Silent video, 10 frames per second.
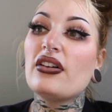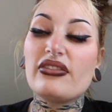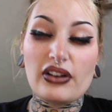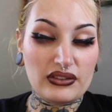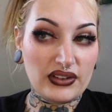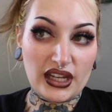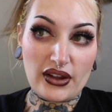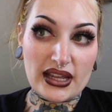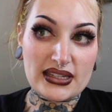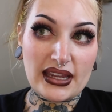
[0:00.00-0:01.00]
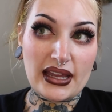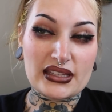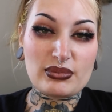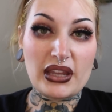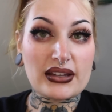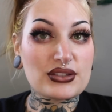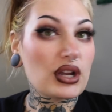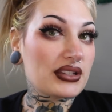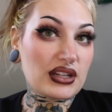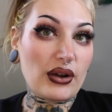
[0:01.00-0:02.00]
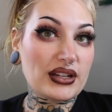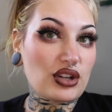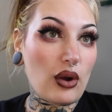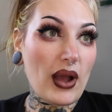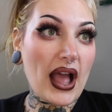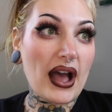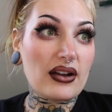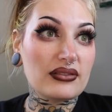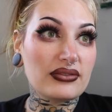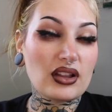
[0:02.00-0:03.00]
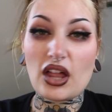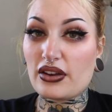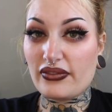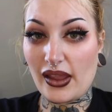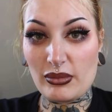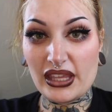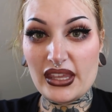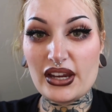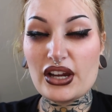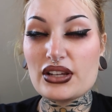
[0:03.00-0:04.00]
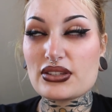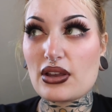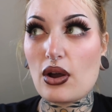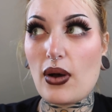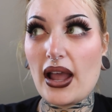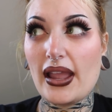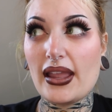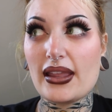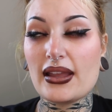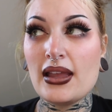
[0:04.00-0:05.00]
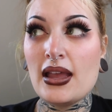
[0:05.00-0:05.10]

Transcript: fun video ideas, because you guys know I don't have a lot of family here. So I